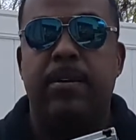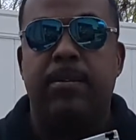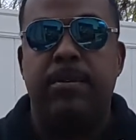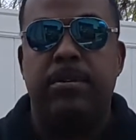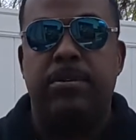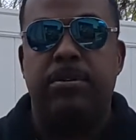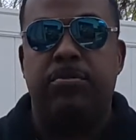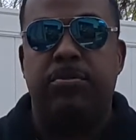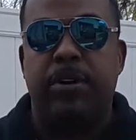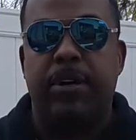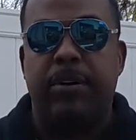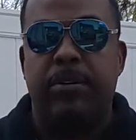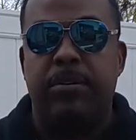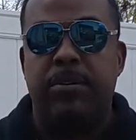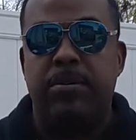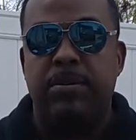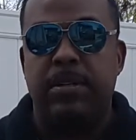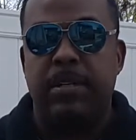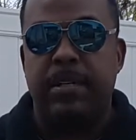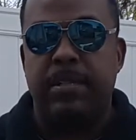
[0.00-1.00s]
This trigger
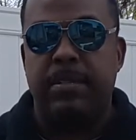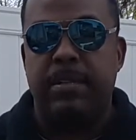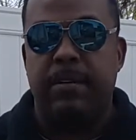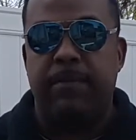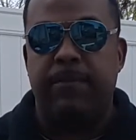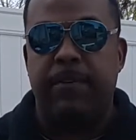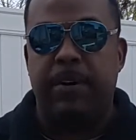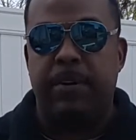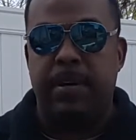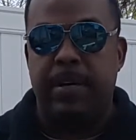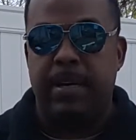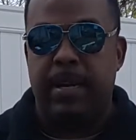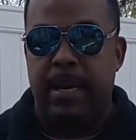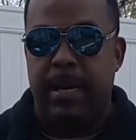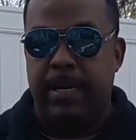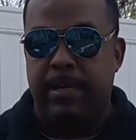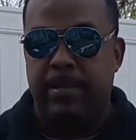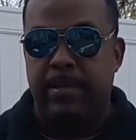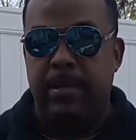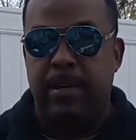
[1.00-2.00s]
is a very
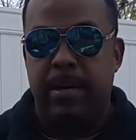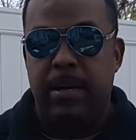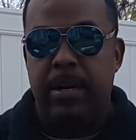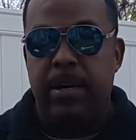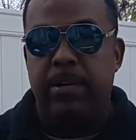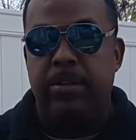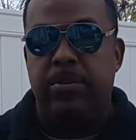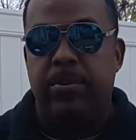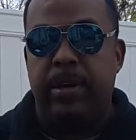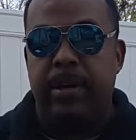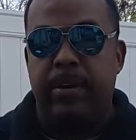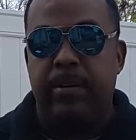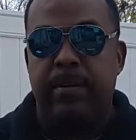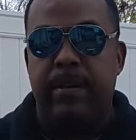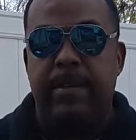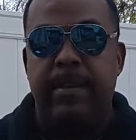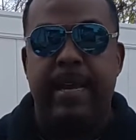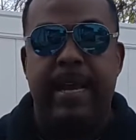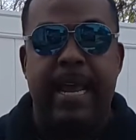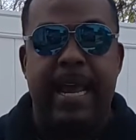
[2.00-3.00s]
nice trigger
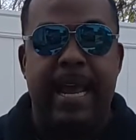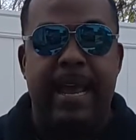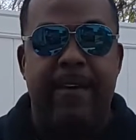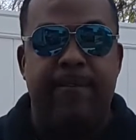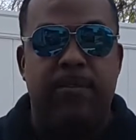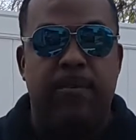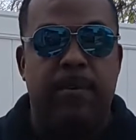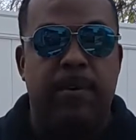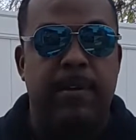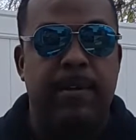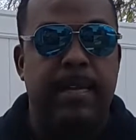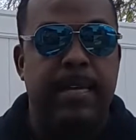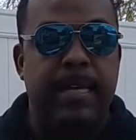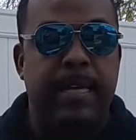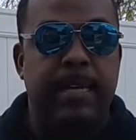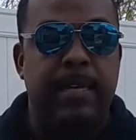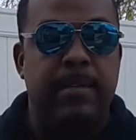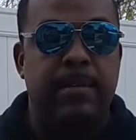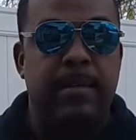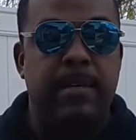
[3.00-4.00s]
that they have on
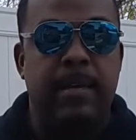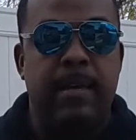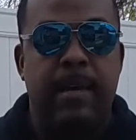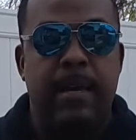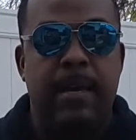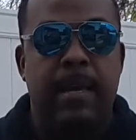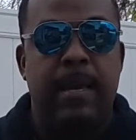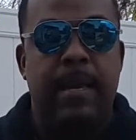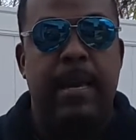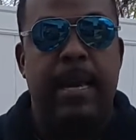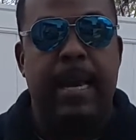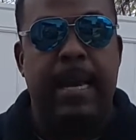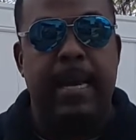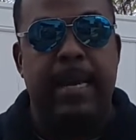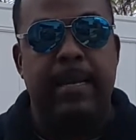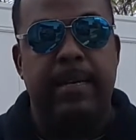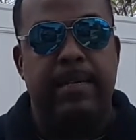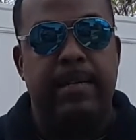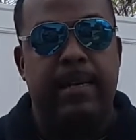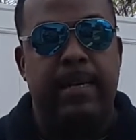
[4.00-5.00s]
these,
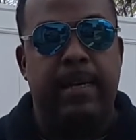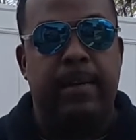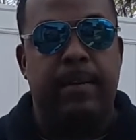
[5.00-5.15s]
and